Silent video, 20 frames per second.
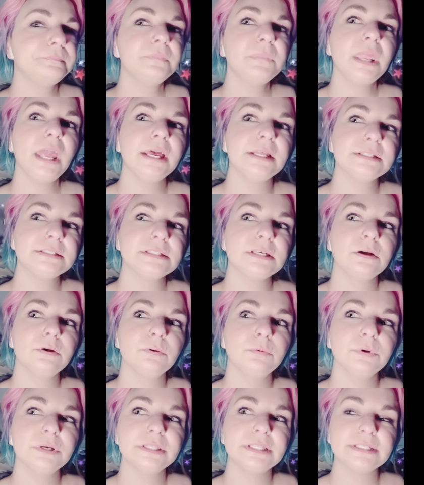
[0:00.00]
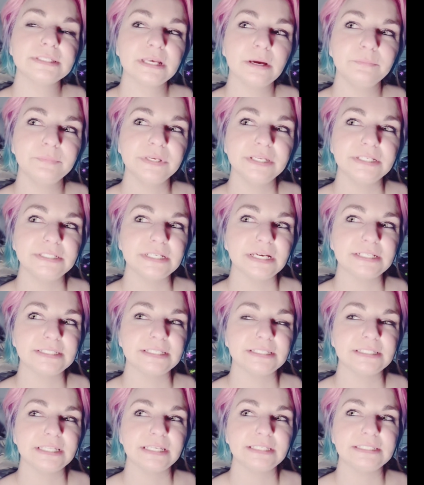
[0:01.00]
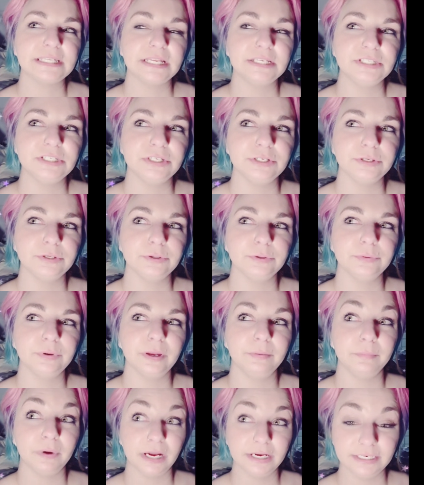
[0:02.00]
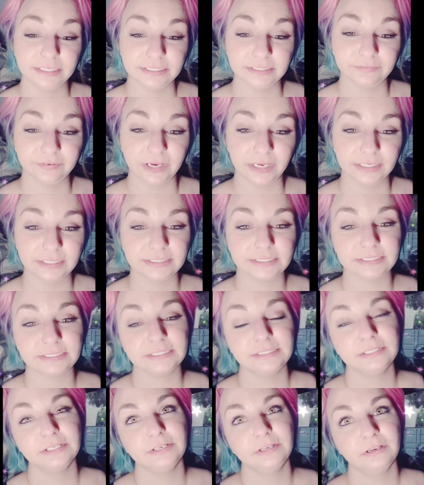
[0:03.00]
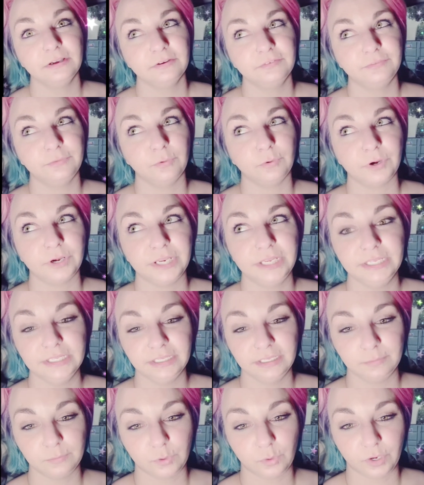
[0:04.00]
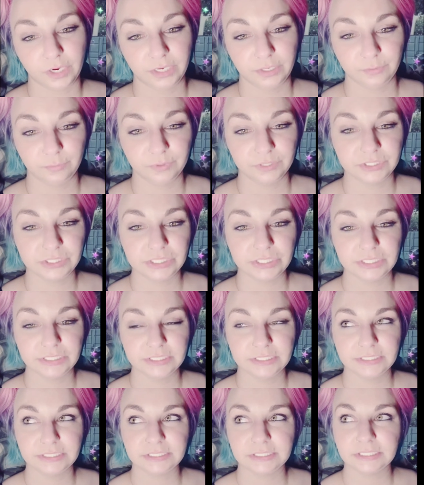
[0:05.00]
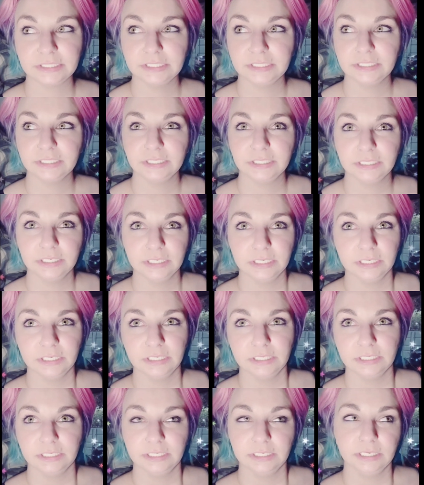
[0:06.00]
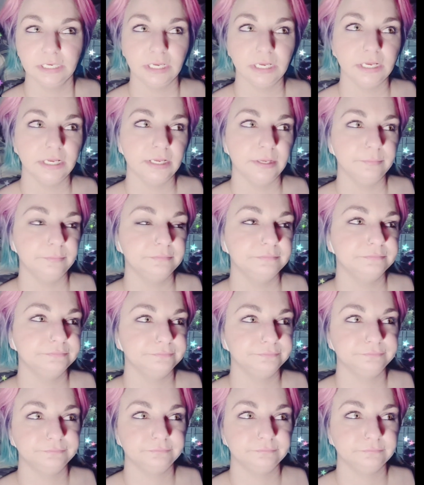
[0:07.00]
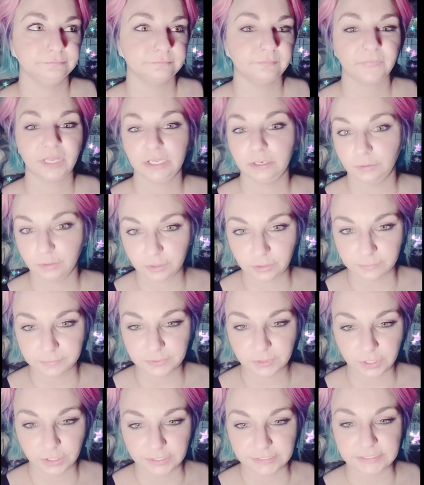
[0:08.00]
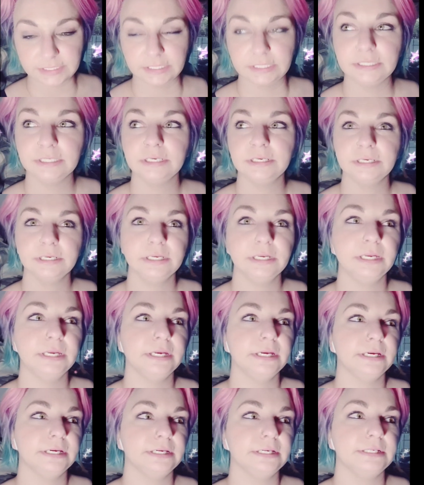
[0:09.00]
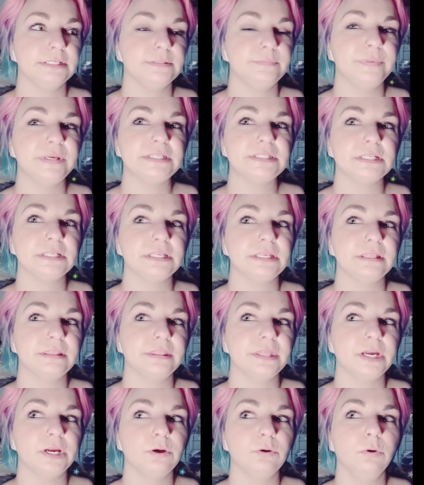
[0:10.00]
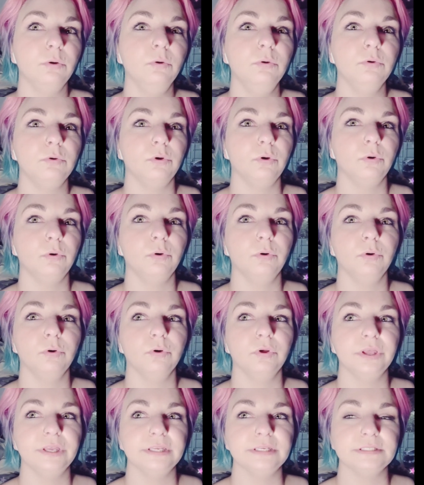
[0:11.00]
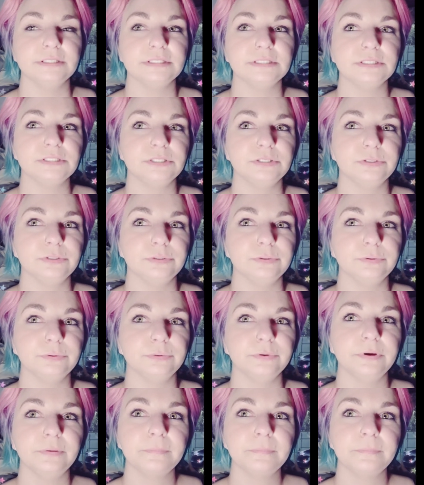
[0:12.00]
And so what this company does is they send you a mining device for Helium coin, which is, a cryptocurrency. And basically their whole goal is to